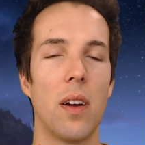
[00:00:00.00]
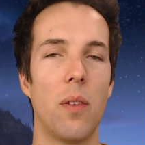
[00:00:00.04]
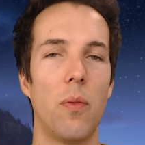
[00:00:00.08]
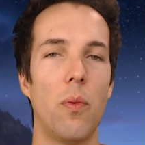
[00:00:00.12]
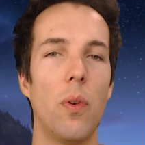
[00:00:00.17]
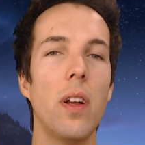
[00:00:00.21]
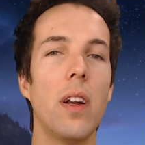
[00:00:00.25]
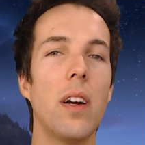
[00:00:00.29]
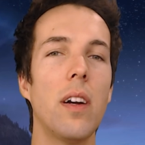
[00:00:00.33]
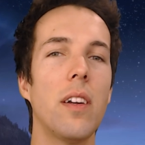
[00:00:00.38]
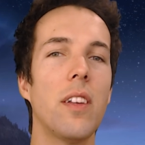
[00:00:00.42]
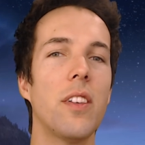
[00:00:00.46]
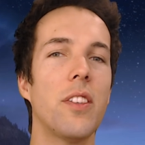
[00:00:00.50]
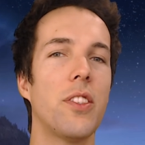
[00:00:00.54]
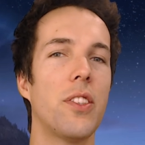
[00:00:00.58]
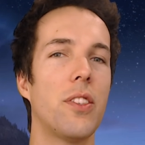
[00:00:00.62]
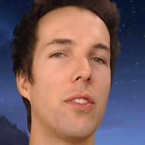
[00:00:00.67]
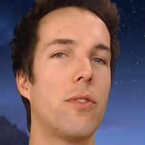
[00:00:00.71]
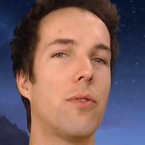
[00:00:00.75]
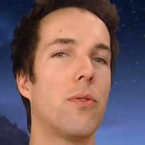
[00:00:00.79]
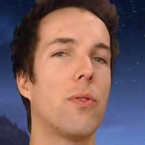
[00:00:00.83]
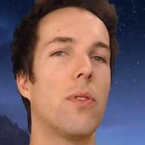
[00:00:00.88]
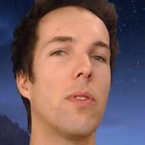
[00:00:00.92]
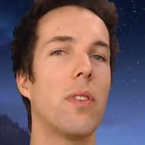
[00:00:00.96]
What are the
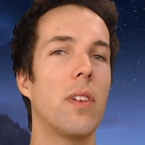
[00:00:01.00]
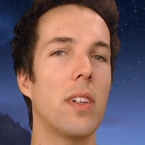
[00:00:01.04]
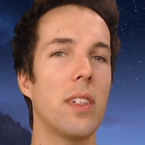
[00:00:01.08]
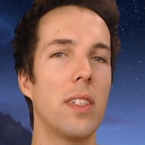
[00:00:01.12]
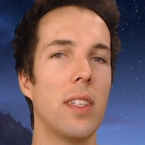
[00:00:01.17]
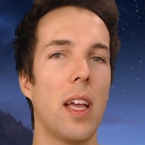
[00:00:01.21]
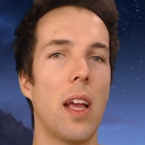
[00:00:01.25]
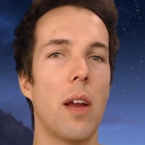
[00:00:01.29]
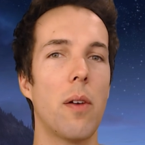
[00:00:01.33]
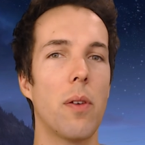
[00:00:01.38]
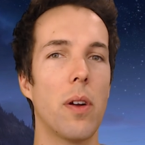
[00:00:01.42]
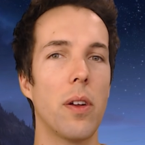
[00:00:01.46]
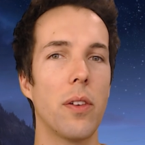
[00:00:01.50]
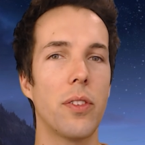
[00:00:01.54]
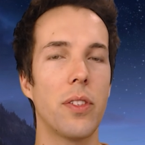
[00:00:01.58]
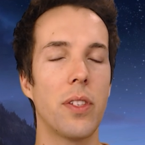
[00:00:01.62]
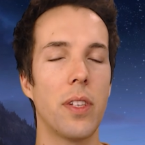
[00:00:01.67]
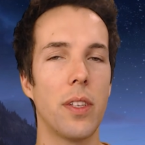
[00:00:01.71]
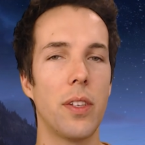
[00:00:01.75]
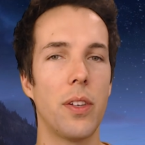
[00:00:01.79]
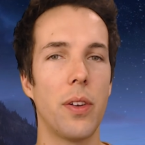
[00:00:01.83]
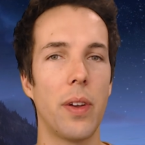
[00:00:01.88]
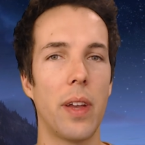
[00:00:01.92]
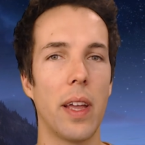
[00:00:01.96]
strongest heroes
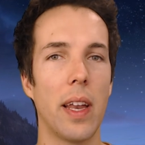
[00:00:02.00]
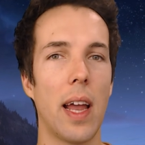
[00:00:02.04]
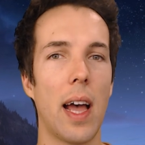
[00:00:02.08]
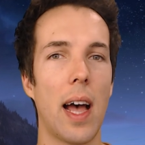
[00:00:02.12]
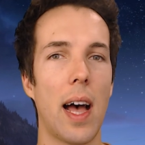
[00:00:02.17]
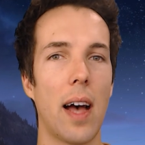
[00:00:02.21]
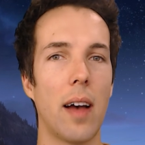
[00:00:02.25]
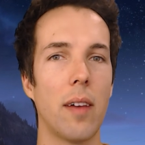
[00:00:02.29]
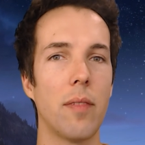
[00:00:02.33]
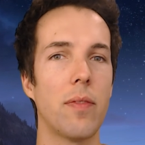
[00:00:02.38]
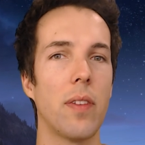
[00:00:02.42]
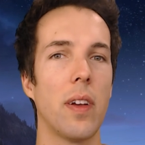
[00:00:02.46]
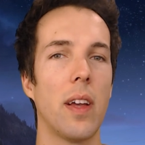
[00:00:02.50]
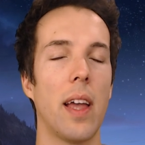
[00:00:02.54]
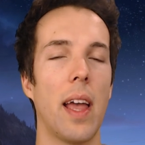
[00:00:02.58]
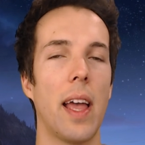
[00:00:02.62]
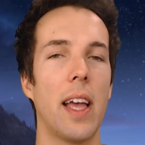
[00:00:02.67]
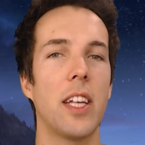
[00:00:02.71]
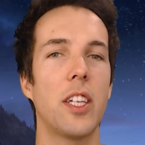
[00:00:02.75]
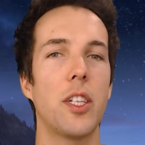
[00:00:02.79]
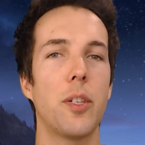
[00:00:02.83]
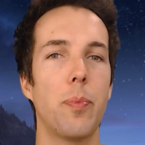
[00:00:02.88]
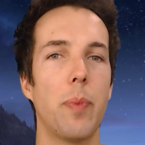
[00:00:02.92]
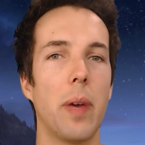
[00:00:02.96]
that you can have,
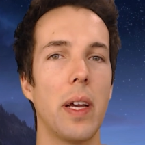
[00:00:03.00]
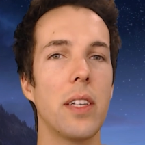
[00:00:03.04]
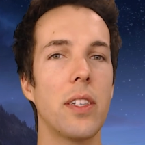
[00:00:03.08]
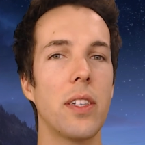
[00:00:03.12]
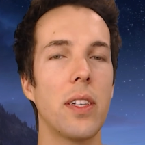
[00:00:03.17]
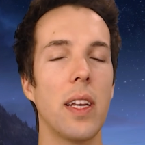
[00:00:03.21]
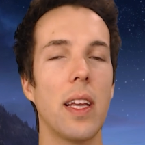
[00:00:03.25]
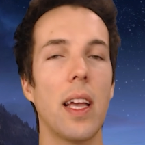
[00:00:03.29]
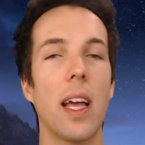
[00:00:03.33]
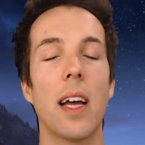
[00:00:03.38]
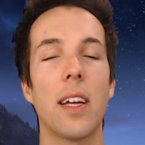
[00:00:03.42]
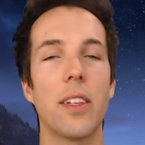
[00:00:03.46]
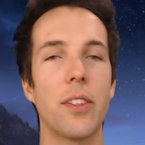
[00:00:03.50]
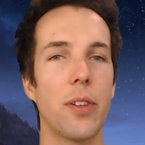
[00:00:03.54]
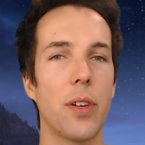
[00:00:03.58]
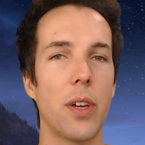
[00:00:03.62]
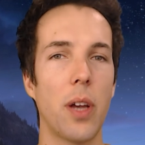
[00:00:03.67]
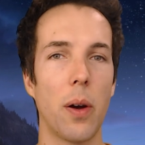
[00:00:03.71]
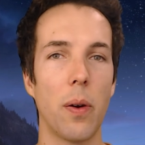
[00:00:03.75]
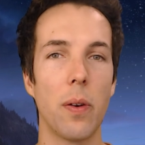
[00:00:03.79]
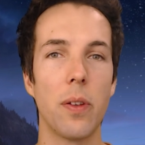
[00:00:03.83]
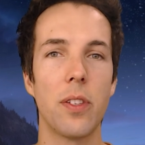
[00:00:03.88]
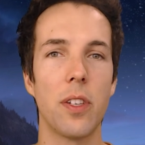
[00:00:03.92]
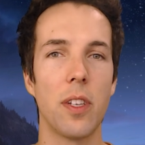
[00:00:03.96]
especially as you
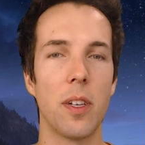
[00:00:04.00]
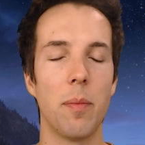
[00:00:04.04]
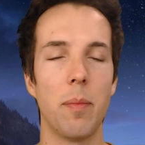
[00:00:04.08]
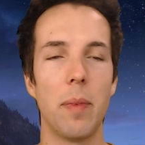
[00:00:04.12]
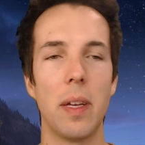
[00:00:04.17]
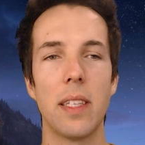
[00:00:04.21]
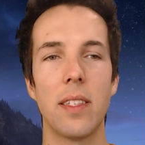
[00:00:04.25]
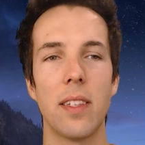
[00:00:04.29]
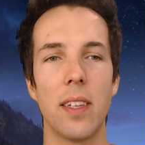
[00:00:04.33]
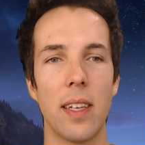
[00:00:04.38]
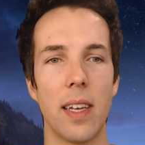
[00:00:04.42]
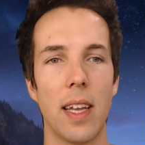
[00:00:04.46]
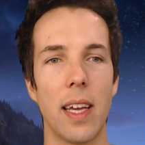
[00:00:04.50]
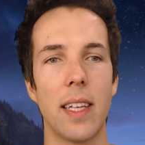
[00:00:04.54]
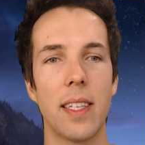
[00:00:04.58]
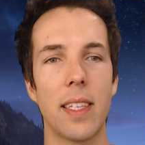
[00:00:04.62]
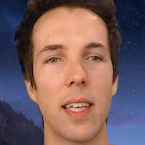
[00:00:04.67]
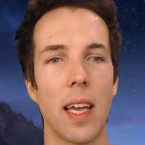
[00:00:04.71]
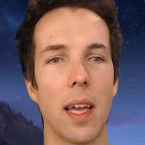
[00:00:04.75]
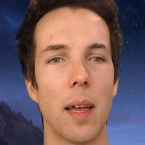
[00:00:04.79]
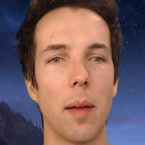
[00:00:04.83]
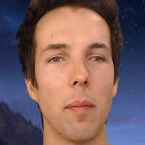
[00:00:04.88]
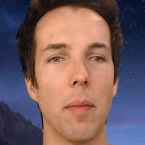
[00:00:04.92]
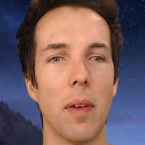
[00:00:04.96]
go into the mid and late
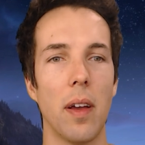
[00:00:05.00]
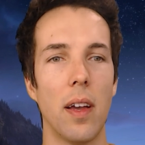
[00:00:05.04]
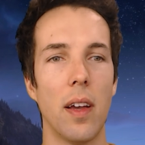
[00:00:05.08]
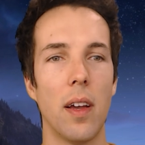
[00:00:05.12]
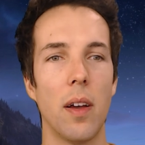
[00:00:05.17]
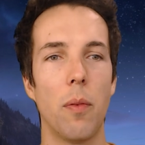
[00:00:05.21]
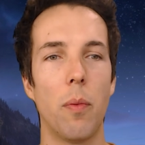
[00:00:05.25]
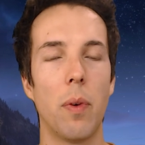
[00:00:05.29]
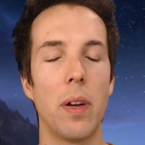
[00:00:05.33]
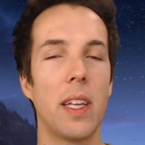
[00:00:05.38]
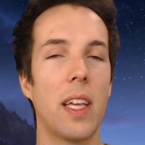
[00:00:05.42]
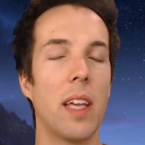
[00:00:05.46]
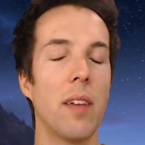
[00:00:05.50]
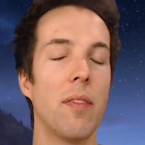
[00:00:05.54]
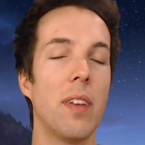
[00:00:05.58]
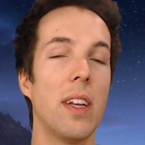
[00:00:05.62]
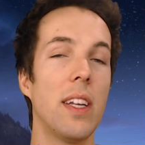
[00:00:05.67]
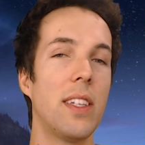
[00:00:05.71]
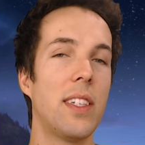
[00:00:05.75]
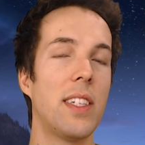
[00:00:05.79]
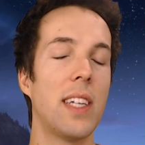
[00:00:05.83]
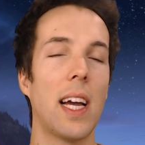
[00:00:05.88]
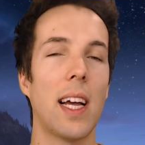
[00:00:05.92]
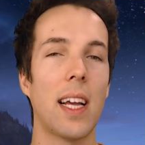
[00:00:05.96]
game, when given
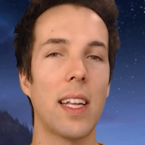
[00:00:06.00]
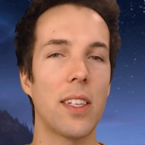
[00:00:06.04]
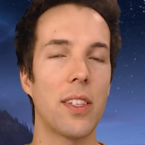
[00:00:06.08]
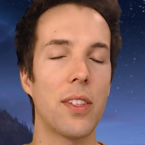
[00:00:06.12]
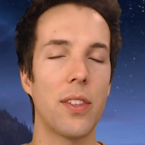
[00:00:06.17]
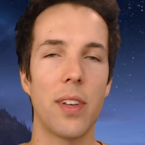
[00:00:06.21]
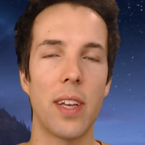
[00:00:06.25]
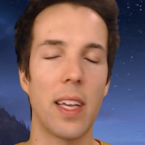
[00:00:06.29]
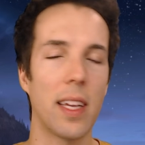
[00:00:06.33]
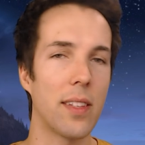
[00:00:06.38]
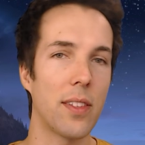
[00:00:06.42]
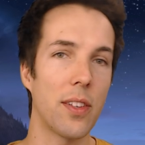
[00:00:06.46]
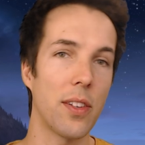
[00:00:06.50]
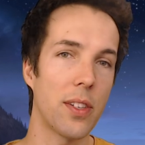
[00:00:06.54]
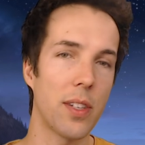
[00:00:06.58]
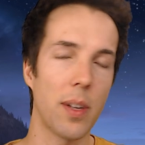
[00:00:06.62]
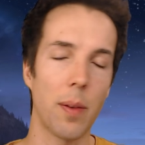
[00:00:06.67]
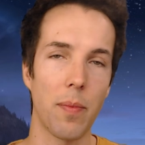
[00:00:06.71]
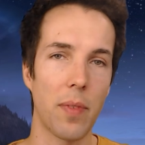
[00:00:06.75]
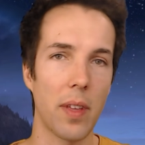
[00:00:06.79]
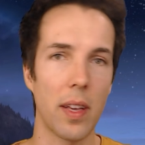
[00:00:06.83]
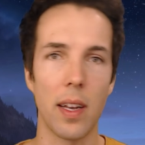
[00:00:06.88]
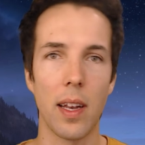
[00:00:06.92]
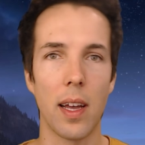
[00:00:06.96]
a chance to get to
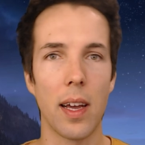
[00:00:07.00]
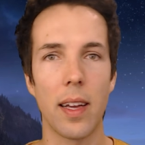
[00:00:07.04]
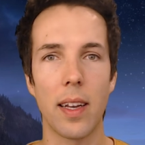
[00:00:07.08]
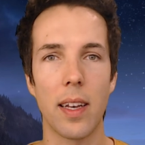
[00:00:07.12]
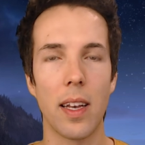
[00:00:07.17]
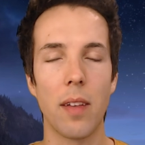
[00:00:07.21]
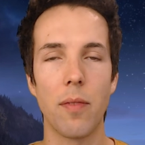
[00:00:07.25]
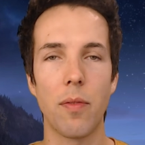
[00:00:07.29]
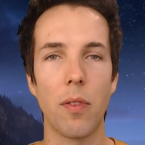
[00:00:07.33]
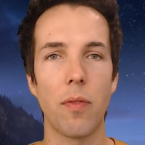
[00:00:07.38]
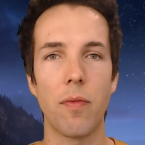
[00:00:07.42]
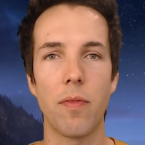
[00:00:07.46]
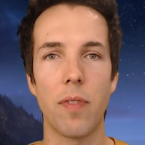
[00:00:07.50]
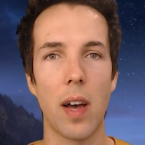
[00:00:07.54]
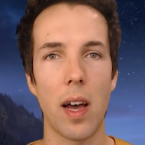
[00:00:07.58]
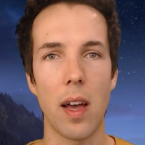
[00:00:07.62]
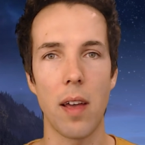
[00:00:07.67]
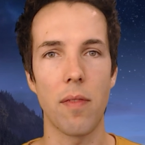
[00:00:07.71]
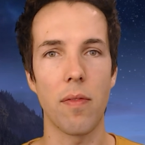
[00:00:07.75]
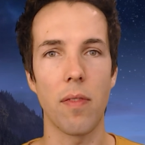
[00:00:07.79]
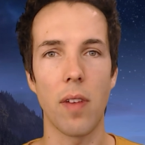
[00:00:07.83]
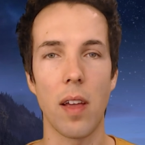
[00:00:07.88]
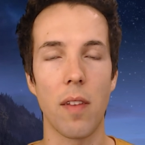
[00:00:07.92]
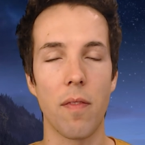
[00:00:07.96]
something like level
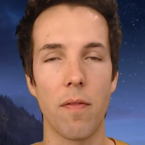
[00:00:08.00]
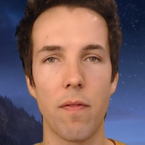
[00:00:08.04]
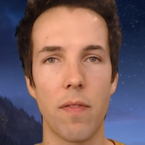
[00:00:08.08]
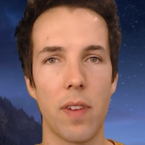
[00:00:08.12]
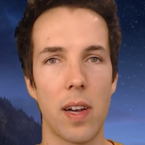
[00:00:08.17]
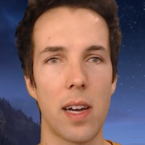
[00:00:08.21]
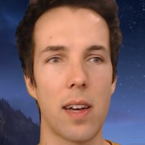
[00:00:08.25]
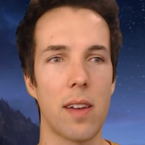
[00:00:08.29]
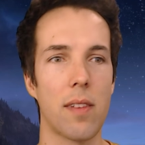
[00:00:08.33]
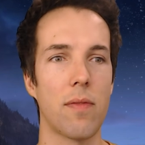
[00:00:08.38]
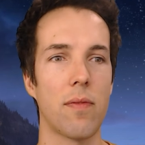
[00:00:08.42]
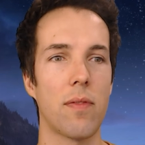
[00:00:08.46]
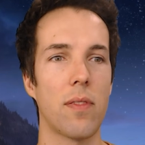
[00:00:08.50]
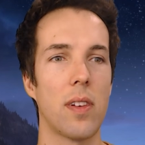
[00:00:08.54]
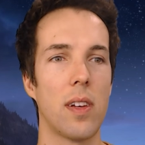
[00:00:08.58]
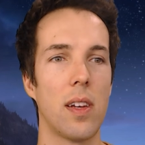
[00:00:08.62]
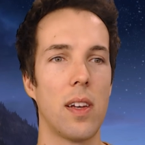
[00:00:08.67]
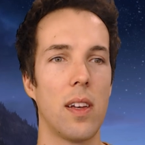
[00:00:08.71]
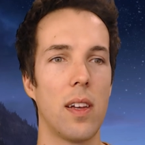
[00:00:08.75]
5 and 5?